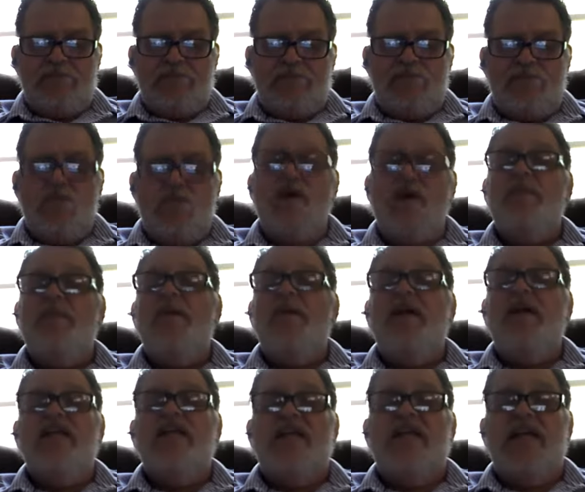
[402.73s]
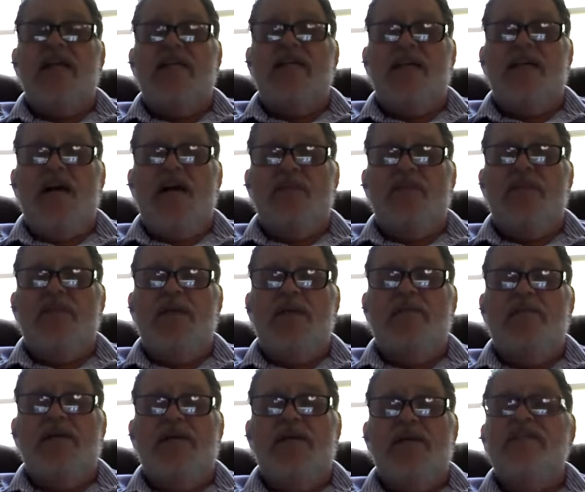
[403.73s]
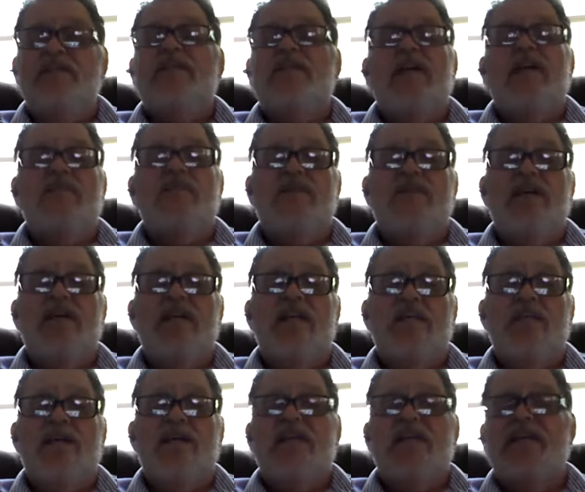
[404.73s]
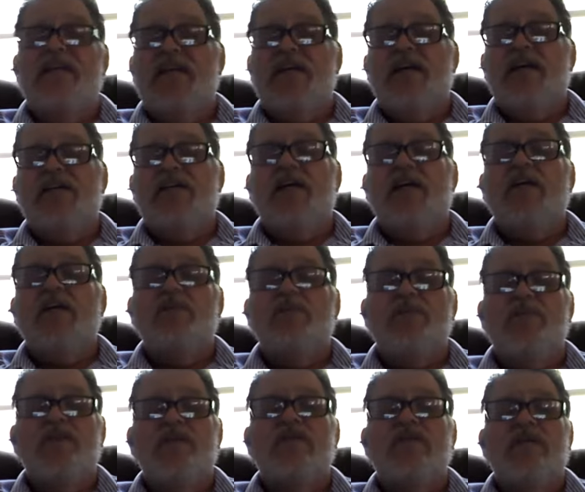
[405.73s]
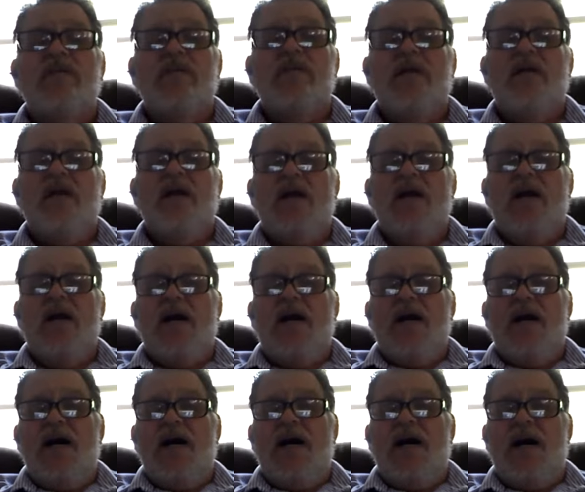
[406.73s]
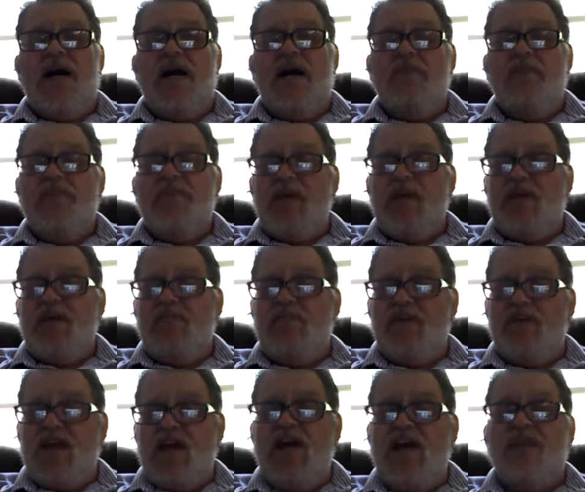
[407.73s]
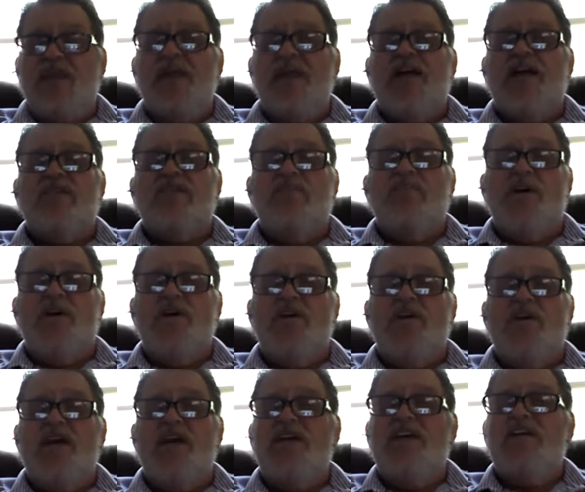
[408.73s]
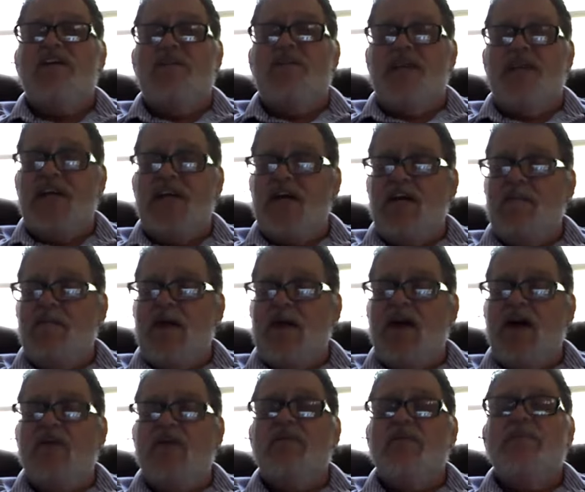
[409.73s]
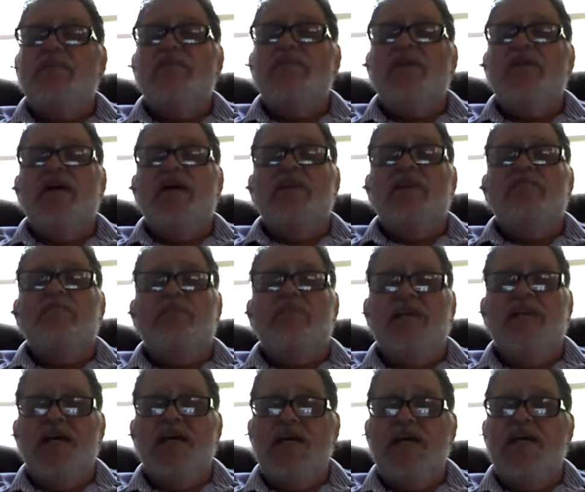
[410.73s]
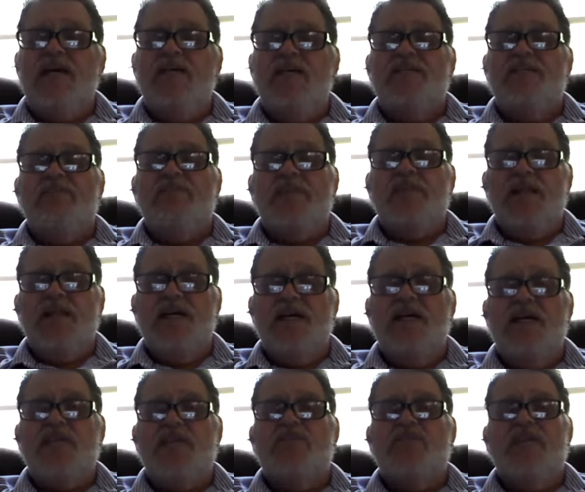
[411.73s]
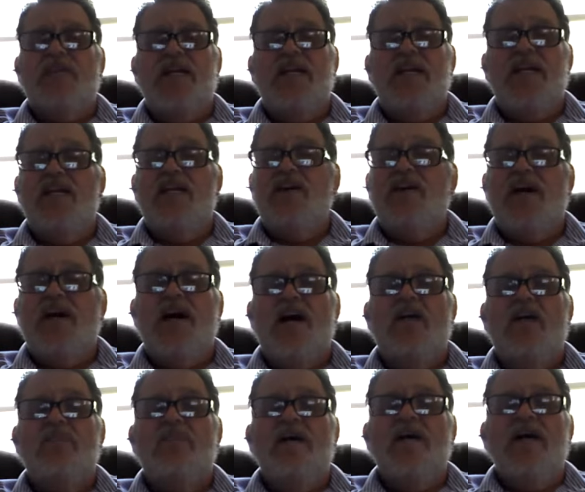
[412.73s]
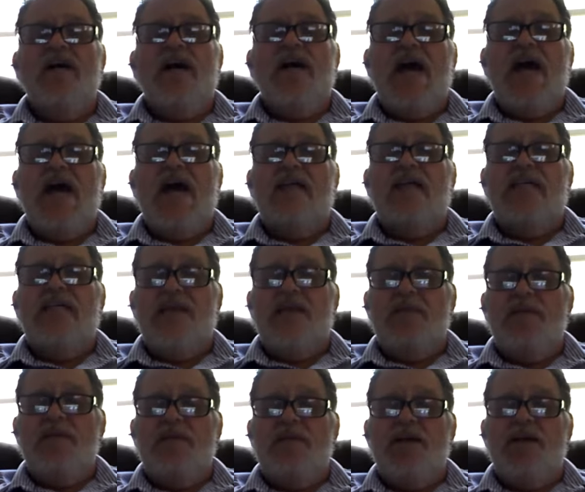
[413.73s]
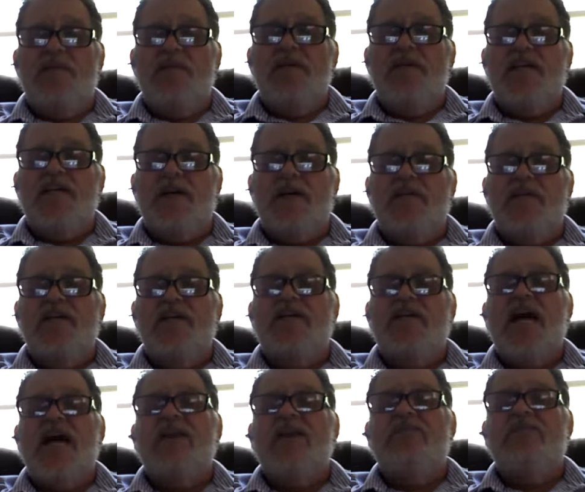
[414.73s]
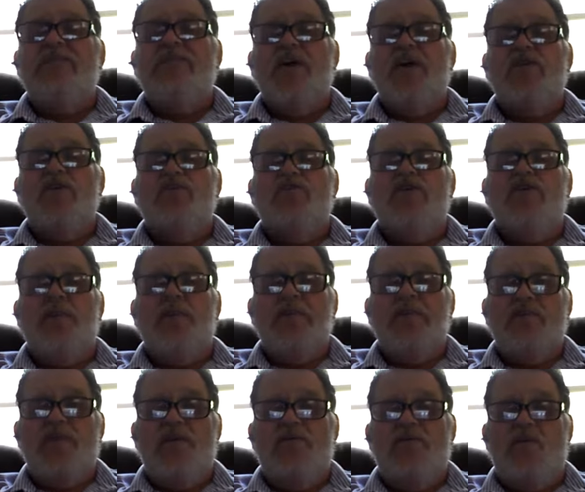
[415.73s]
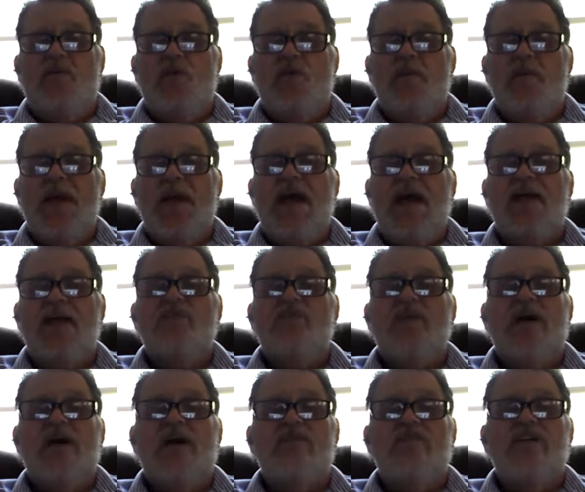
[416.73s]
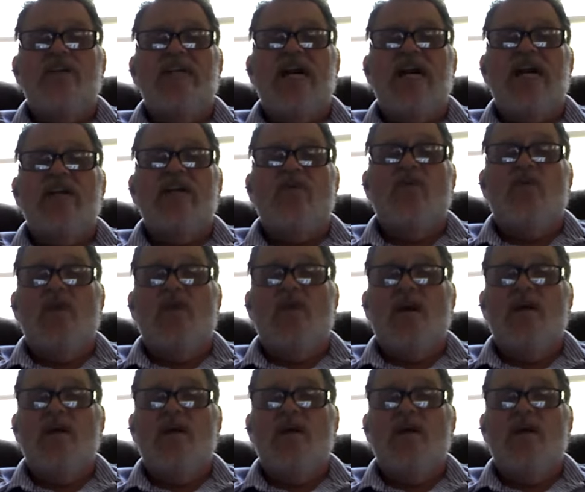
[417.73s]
rehabilitate the young people instead of putting them in the adult prison. If you'd like to make a small donation of any amount, please, we need your help at www.fairtreatmentreformandreentry.org.